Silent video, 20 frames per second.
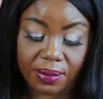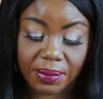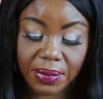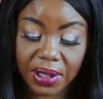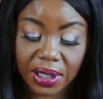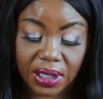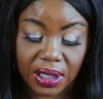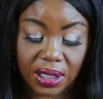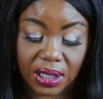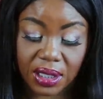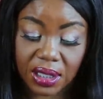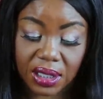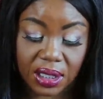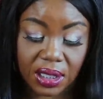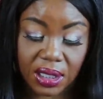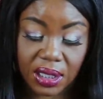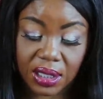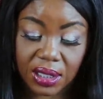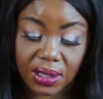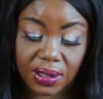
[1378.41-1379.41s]
But in the
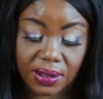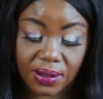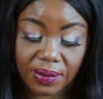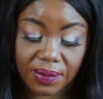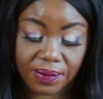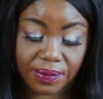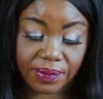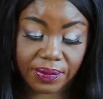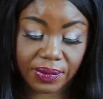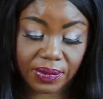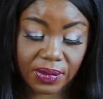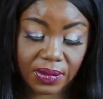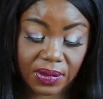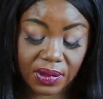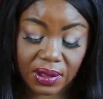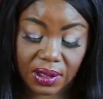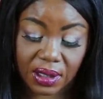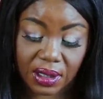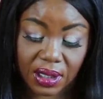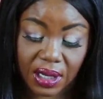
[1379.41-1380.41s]
end,
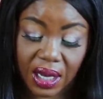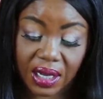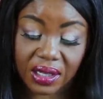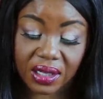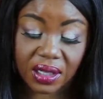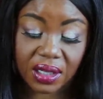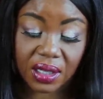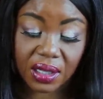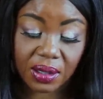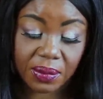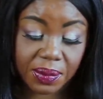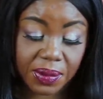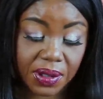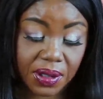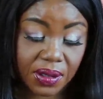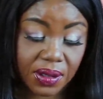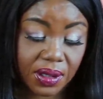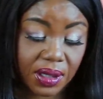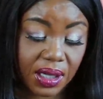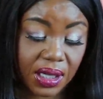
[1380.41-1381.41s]
I couldn't help
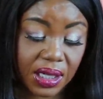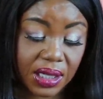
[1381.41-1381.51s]
it. I